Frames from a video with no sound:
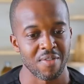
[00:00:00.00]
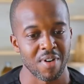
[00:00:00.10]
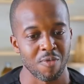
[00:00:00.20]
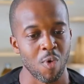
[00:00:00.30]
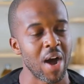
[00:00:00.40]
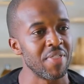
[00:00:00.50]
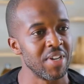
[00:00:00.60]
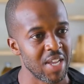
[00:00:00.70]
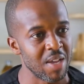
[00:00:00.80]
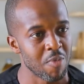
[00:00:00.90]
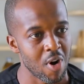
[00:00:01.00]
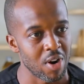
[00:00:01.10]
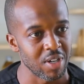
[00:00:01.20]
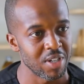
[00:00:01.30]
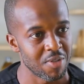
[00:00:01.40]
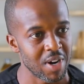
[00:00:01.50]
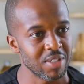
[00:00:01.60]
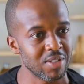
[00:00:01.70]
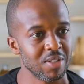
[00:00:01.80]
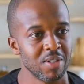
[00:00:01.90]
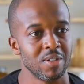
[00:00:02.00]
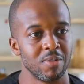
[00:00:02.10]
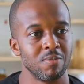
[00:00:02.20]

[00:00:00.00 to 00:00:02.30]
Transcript: of, of why the name Mahogany, right? Yeah.